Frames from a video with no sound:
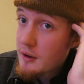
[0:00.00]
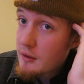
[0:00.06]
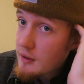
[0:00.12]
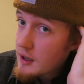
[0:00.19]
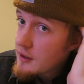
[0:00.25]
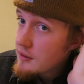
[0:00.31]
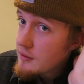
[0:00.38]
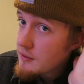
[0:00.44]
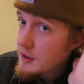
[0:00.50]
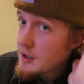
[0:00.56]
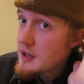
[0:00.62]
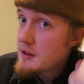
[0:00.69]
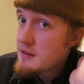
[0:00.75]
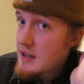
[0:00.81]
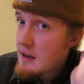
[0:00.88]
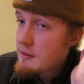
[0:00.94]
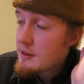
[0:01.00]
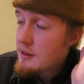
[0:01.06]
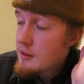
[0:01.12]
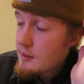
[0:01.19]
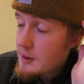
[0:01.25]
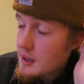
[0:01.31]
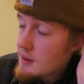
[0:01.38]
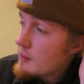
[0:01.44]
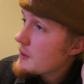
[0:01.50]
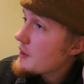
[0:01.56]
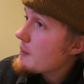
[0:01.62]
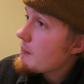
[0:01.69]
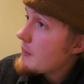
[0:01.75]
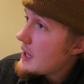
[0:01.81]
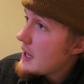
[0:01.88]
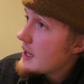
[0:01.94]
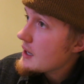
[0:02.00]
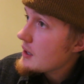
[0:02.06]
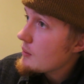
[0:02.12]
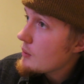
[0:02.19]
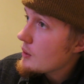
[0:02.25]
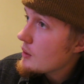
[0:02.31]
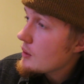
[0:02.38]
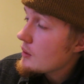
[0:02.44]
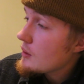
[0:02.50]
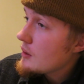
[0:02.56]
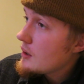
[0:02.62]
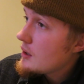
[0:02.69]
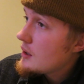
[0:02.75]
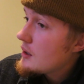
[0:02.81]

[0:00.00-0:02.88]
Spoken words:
a rust-free 7.3 with a manual